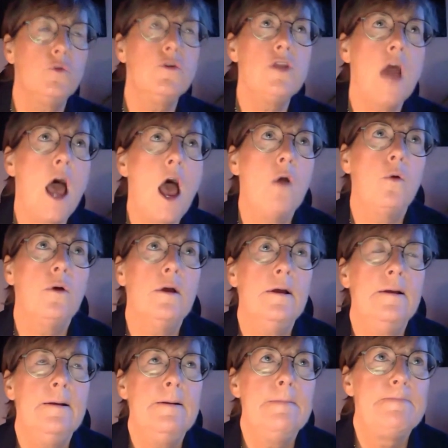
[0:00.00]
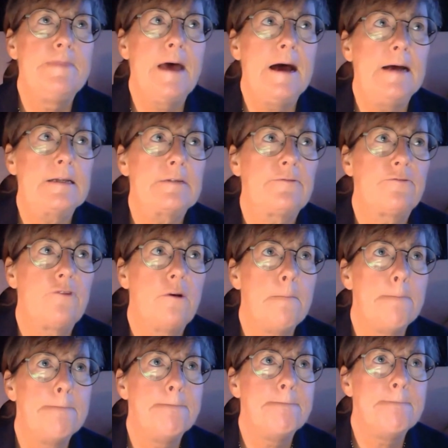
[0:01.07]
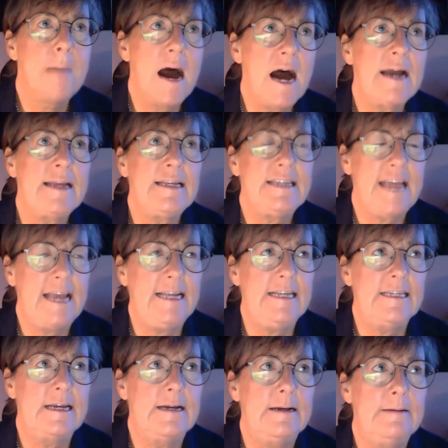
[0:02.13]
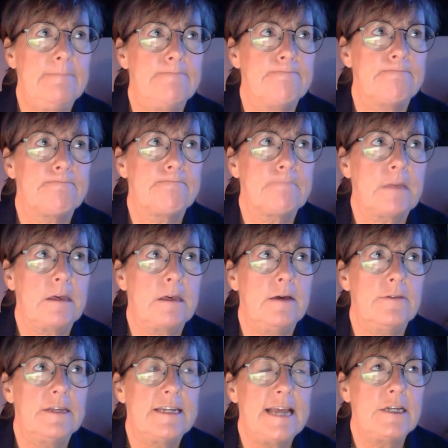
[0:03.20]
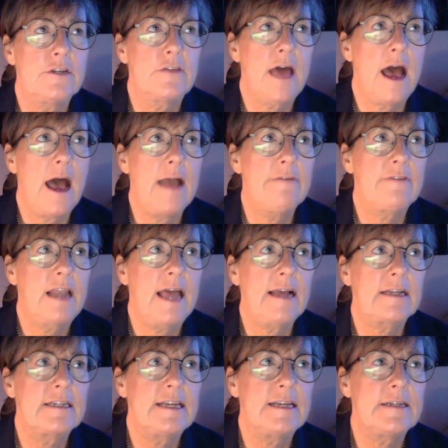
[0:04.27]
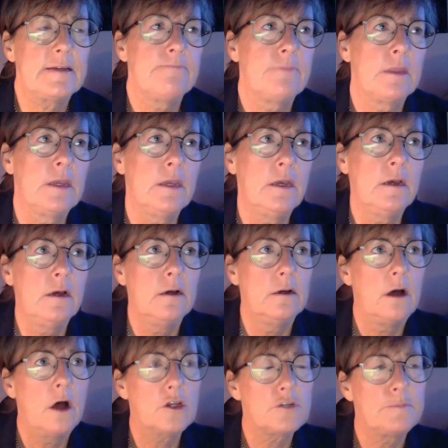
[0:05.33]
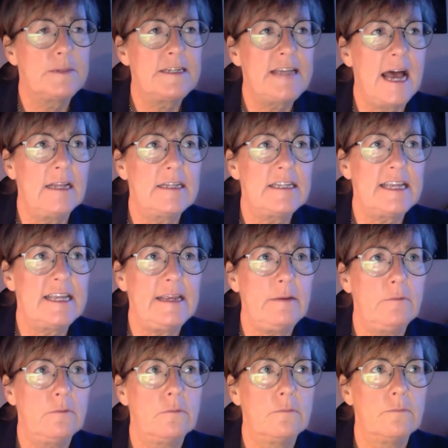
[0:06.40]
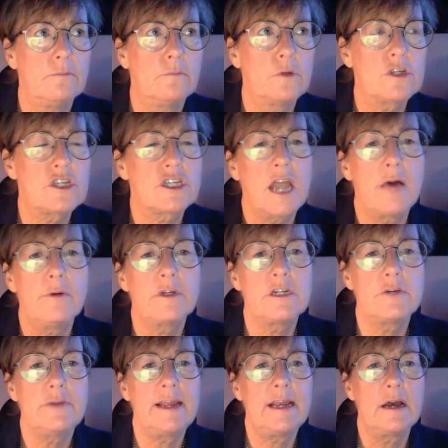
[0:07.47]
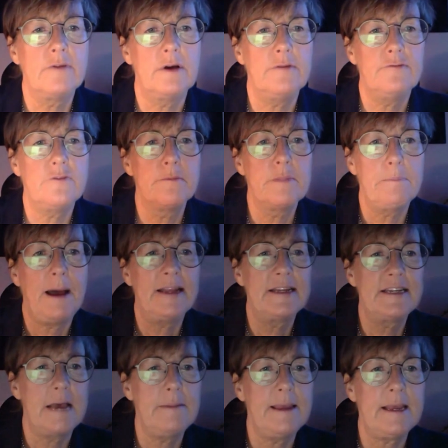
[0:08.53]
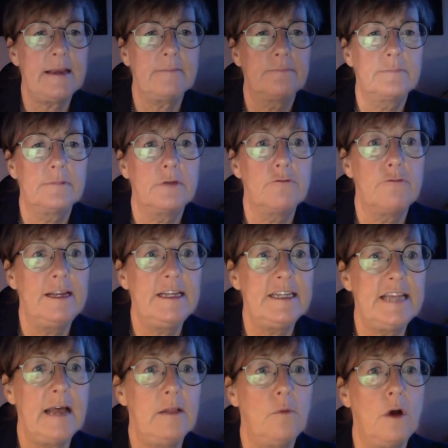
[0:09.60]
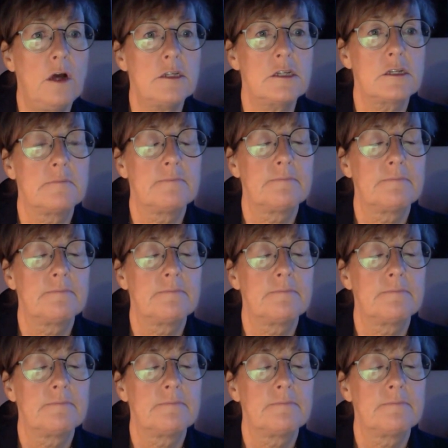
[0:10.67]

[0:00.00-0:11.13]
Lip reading: know that from my data, the data that I've collected, hospitality was slower to recover from the pandemic than retail was.